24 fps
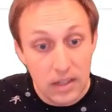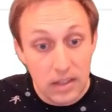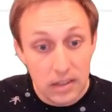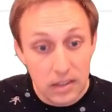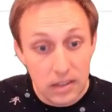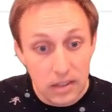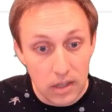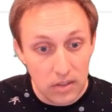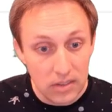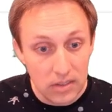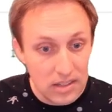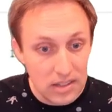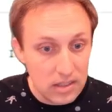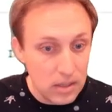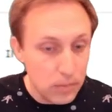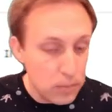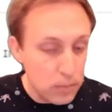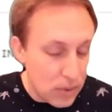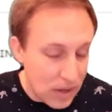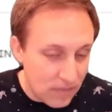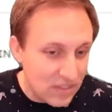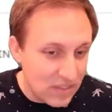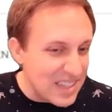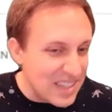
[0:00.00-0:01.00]
Now next up
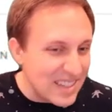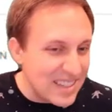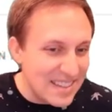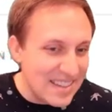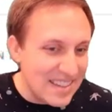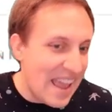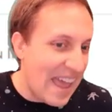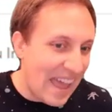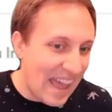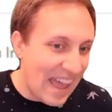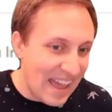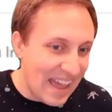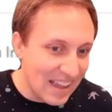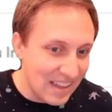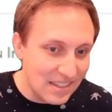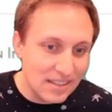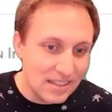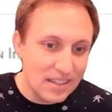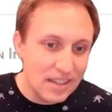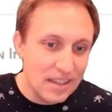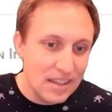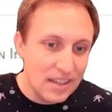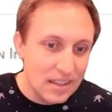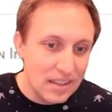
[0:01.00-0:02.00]
we have these
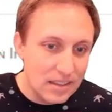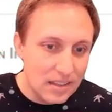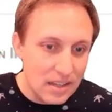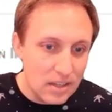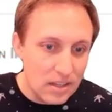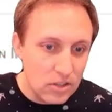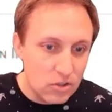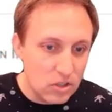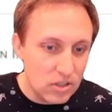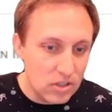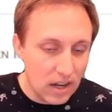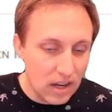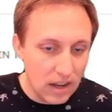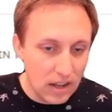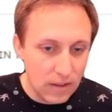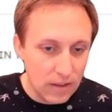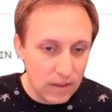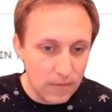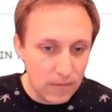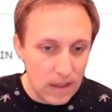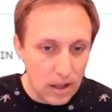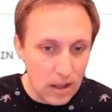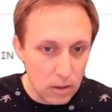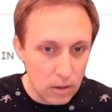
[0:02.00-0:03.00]
tags. These just kind
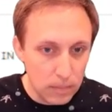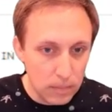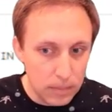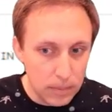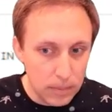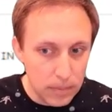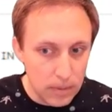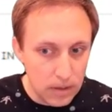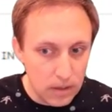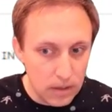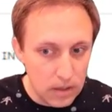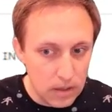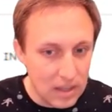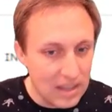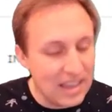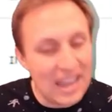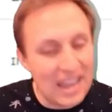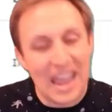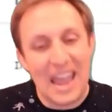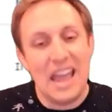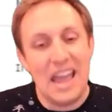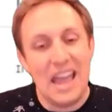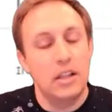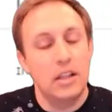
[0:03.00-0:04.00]
of help
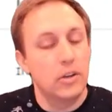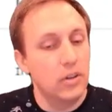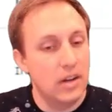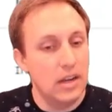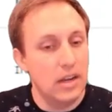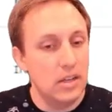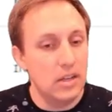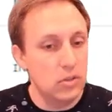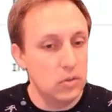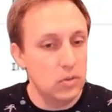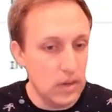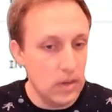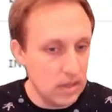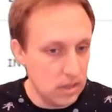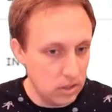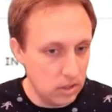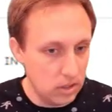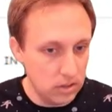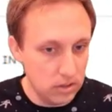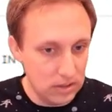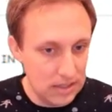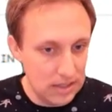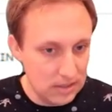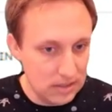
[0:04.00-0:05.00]
categorize what
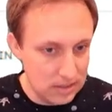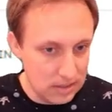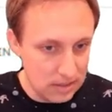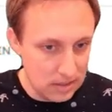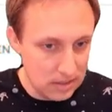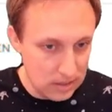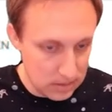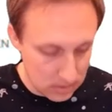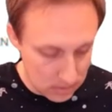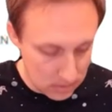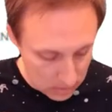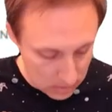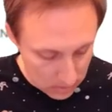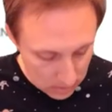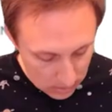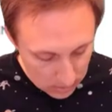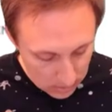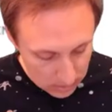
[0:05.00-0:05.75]
your lens is.